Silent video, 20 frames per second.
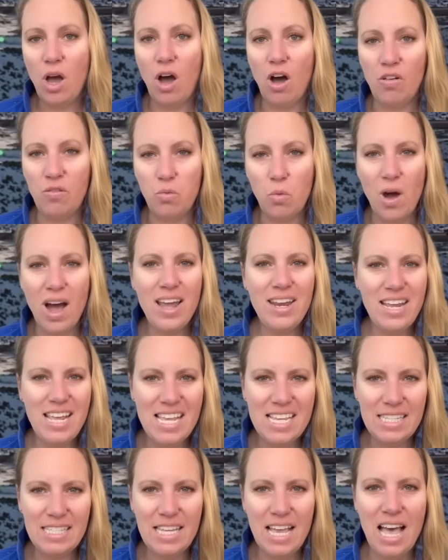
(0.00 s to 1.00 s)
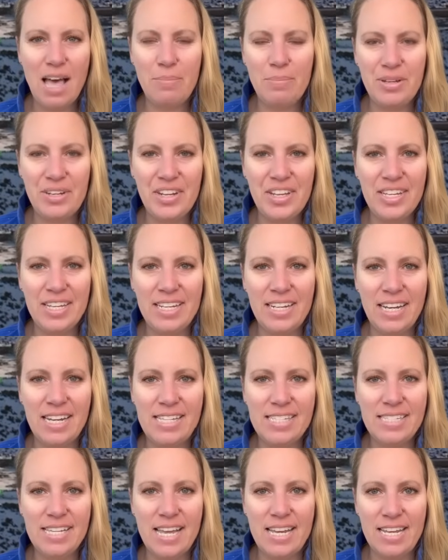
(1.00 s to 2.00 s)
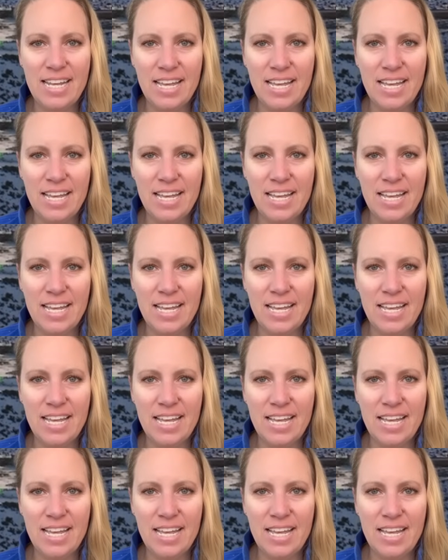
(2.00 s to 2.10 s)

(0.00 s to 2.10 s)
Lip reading: of what is happening in Iceland,